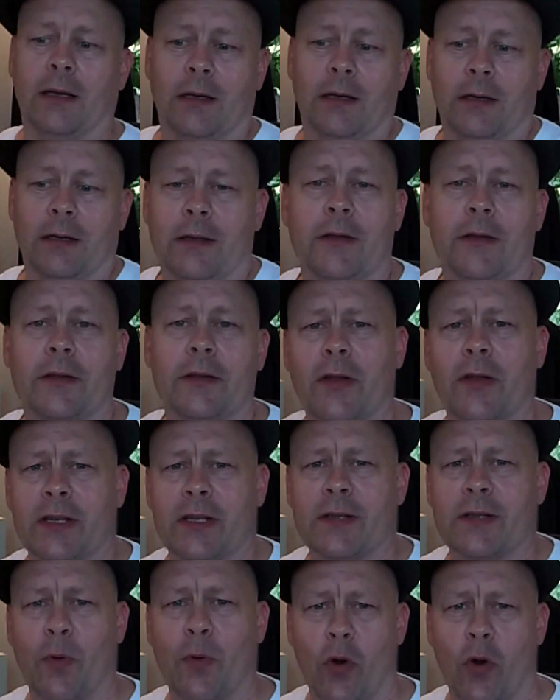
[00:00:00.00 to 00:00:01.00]
The sun
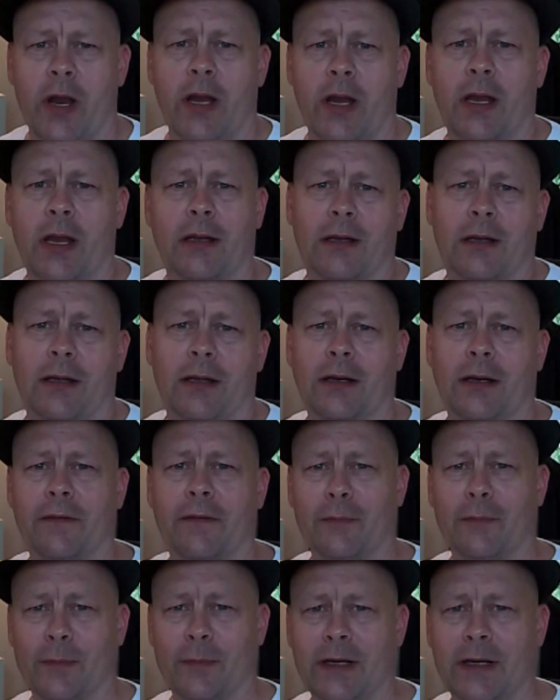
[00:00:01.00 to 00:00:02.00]
is burning, and
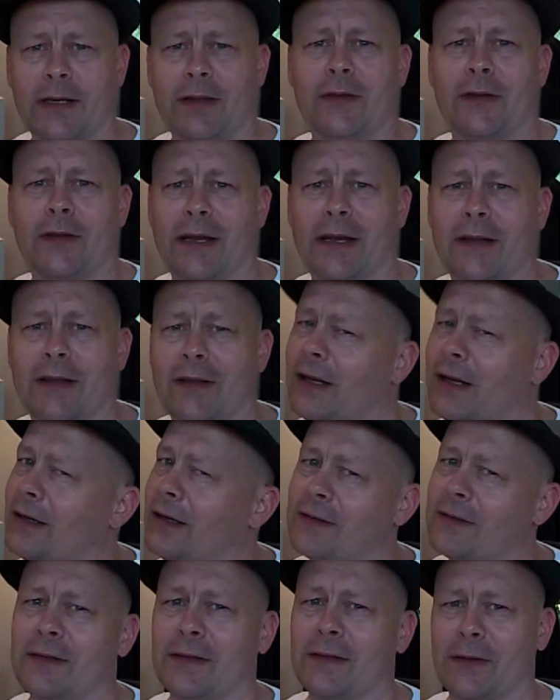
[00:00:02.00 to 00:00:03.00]
for me today that
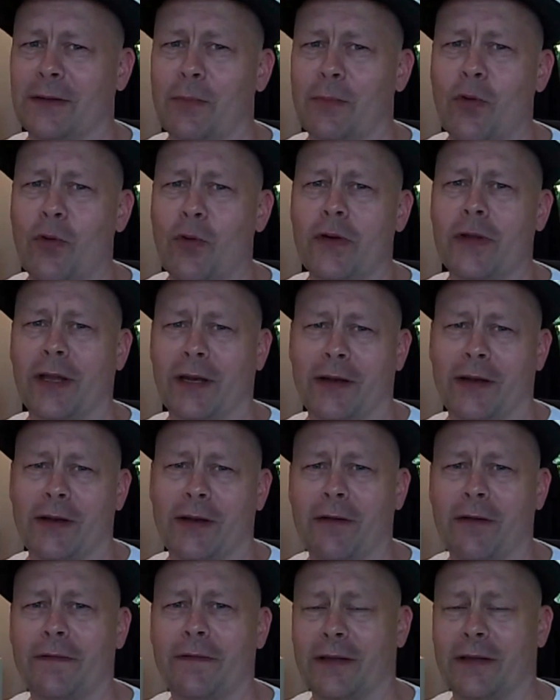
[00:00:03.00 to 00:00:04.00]
is more than
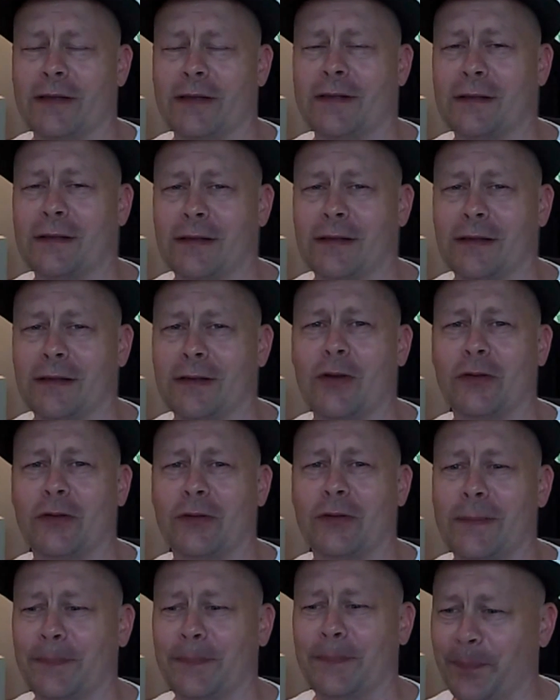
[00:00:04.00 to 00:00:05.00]
enough in this
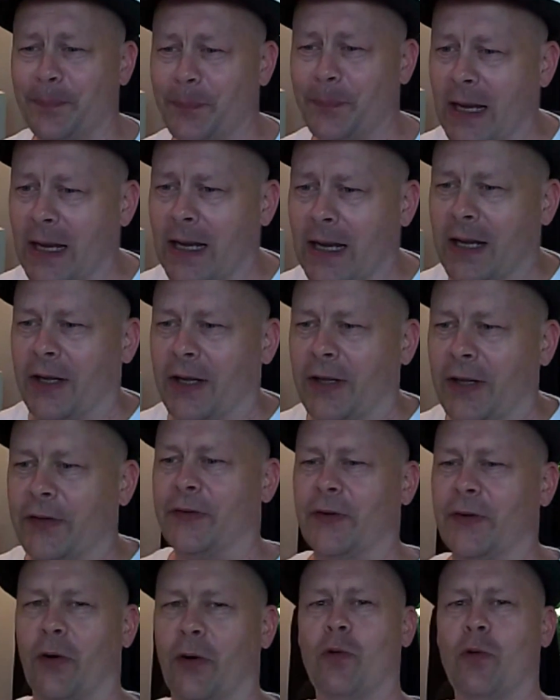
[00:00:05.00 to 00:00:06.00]
country.
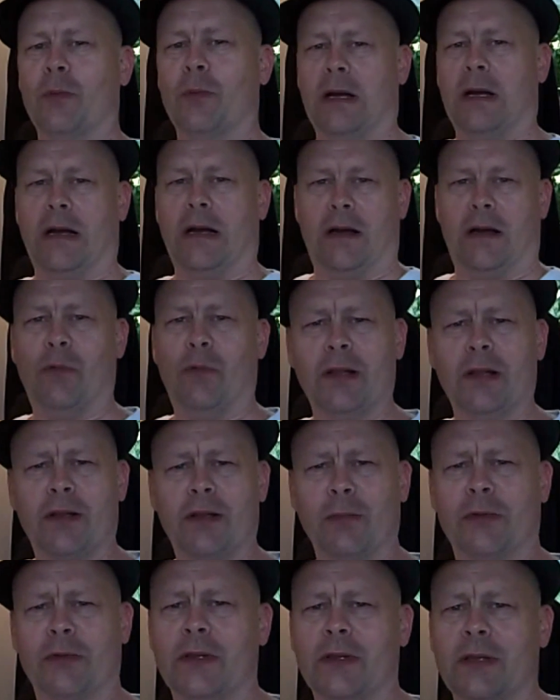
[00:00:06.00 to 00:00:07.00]
So
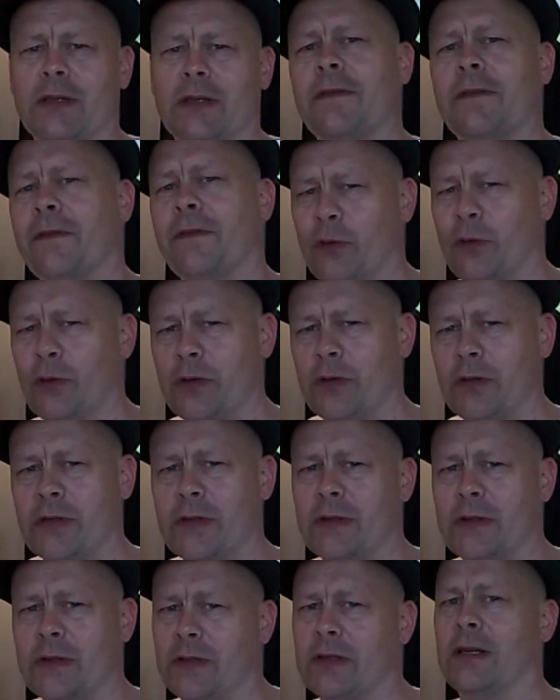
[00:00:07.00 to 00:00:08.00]
welcome to this
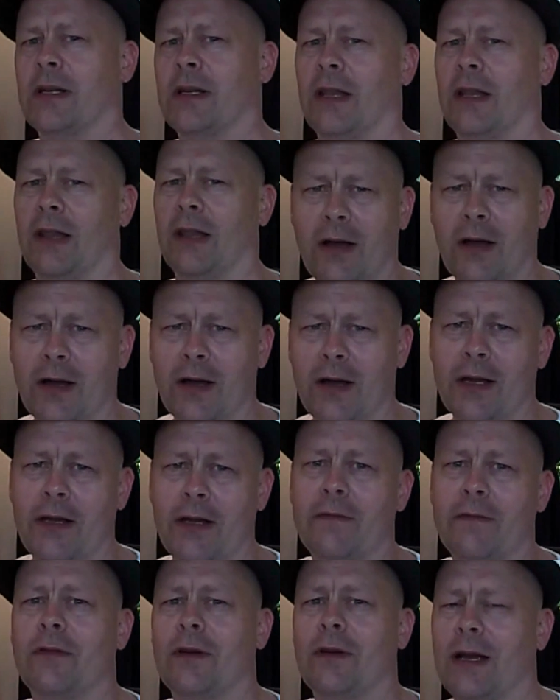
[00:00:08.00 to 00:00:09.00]
first
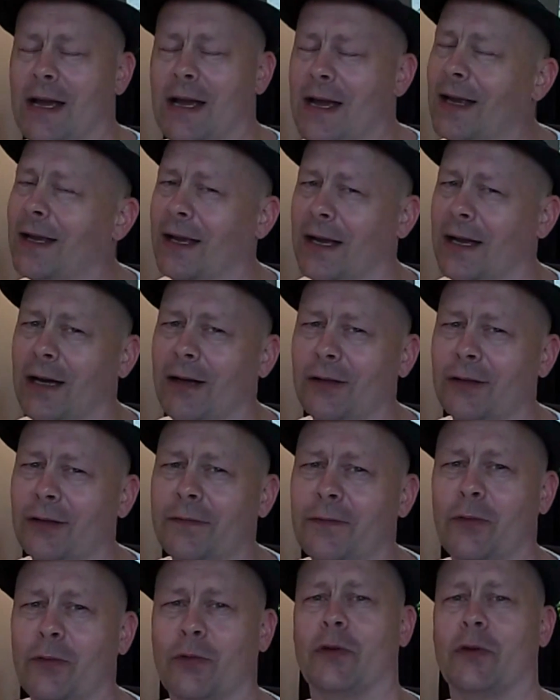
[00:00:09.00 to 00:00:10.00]
live hangout
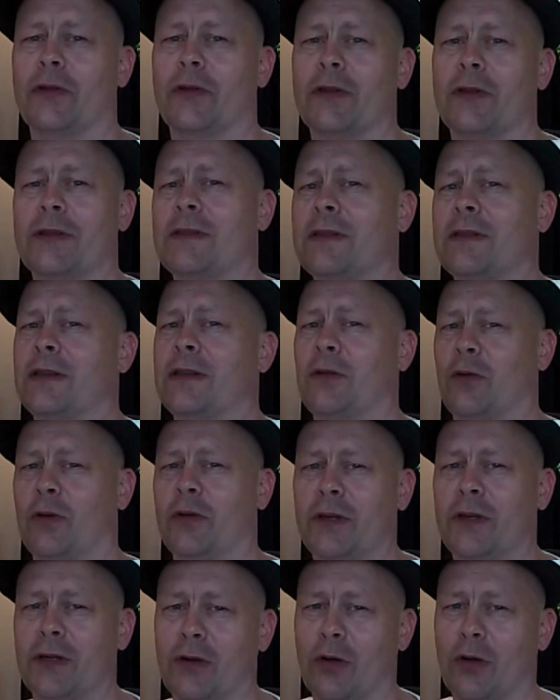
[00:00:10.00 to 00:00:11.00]
for the
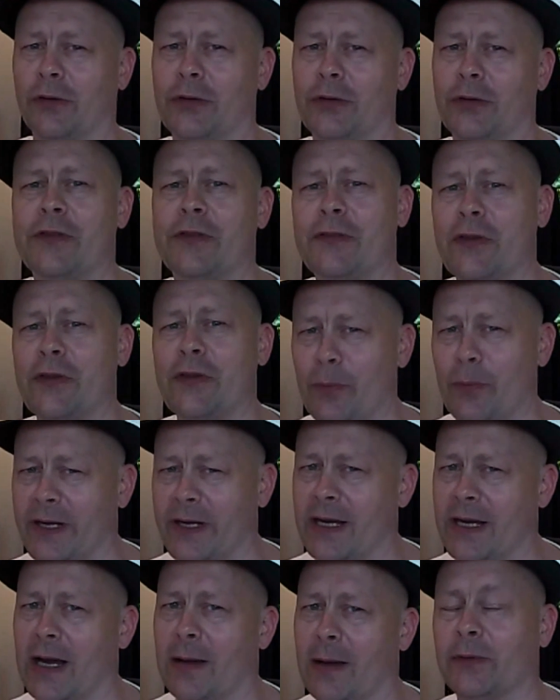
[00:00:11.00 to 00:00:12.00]
Security Culture Summer
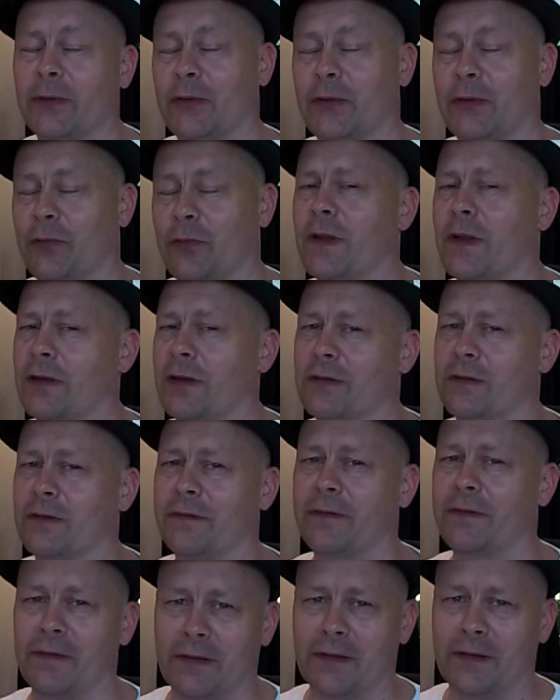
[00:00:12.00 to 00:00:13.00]
Camp
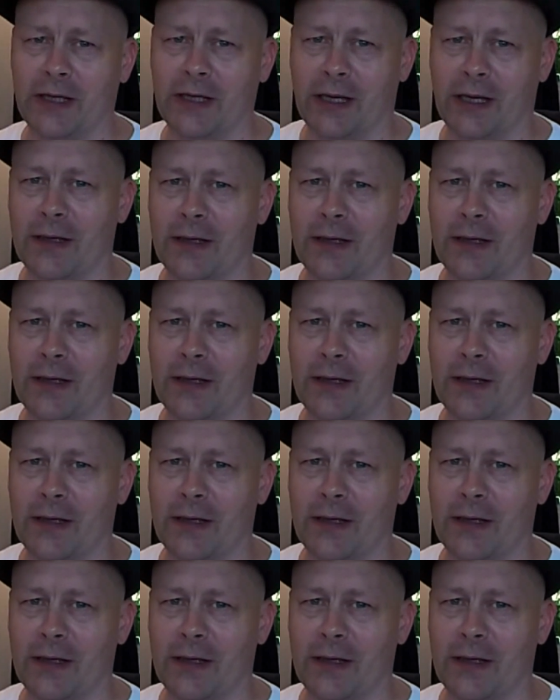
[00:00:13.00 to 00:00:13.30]
2015.